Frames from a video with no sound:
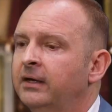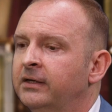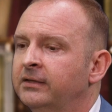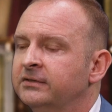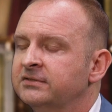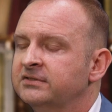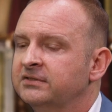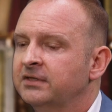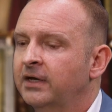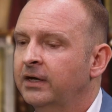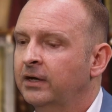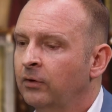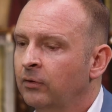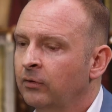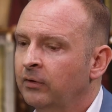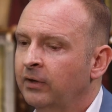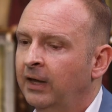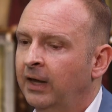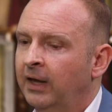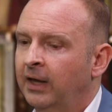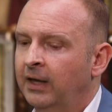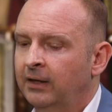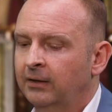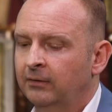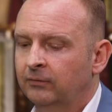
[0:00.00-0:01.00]
and say,
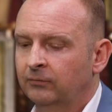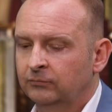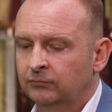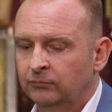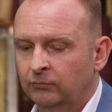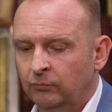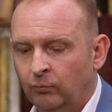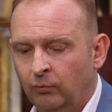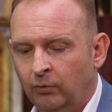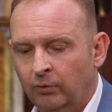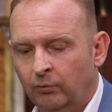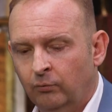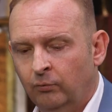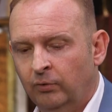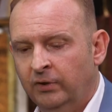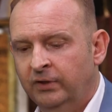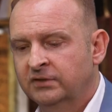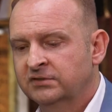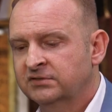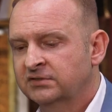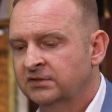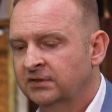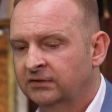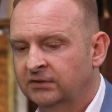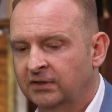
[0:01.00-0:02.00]
okay, what
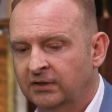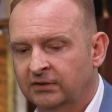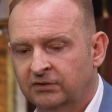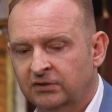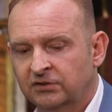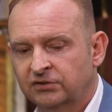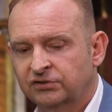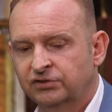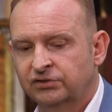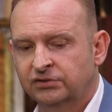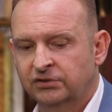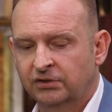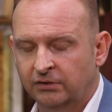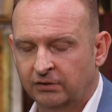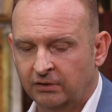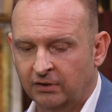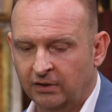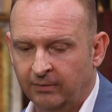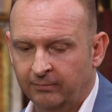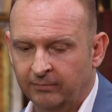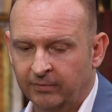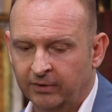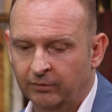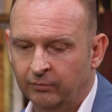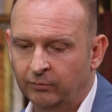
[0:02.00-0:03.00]
is it that this year
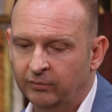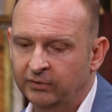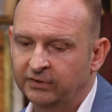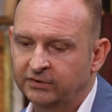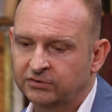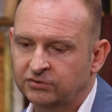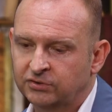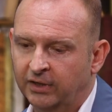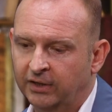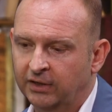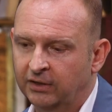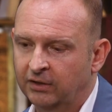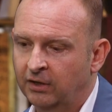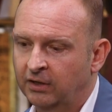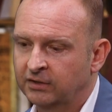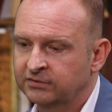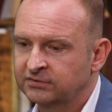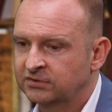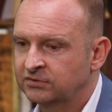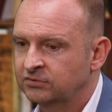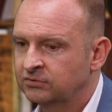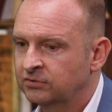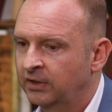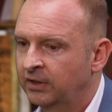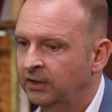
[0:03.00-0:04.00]
I'm going to really try to
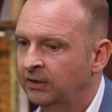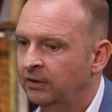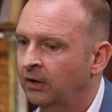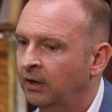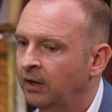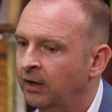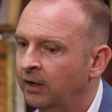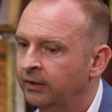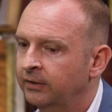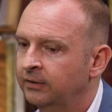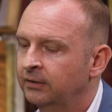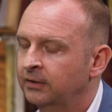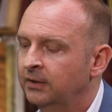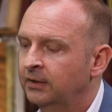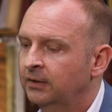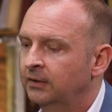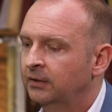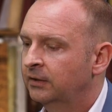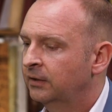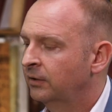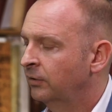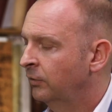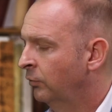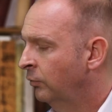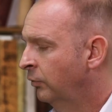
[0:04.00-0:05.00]
concentrate on?
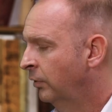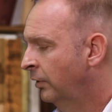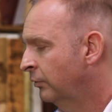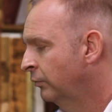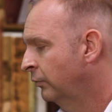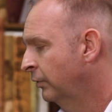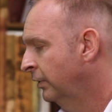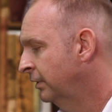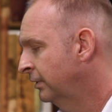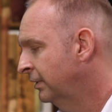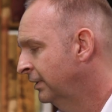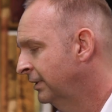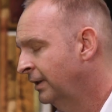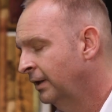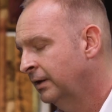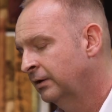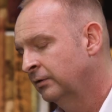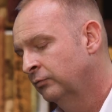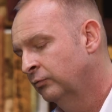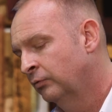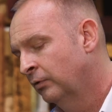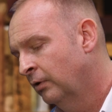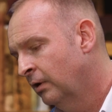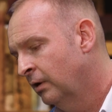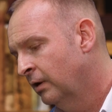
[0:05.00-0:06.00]
What did I
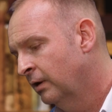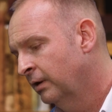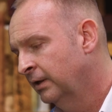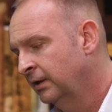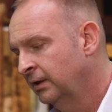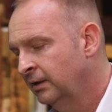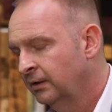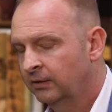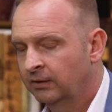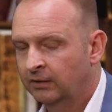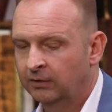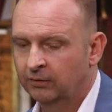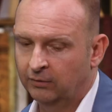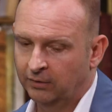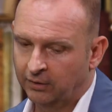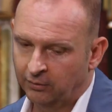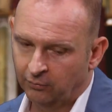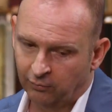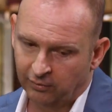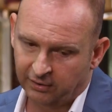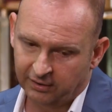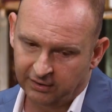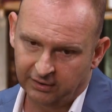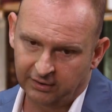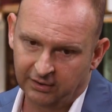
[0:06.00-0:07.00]
do wrong here and
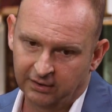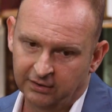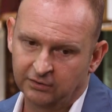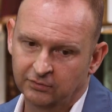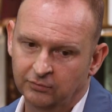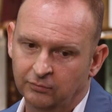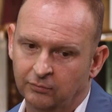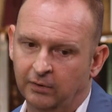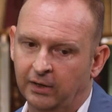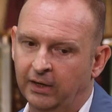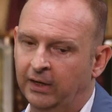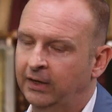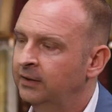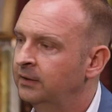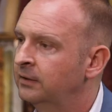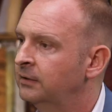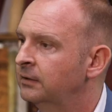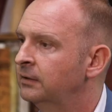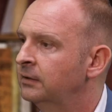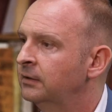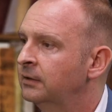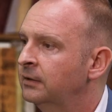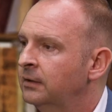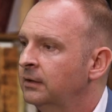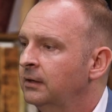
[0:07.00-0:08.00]
what can I do right
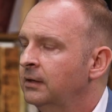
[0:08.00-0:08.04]
here?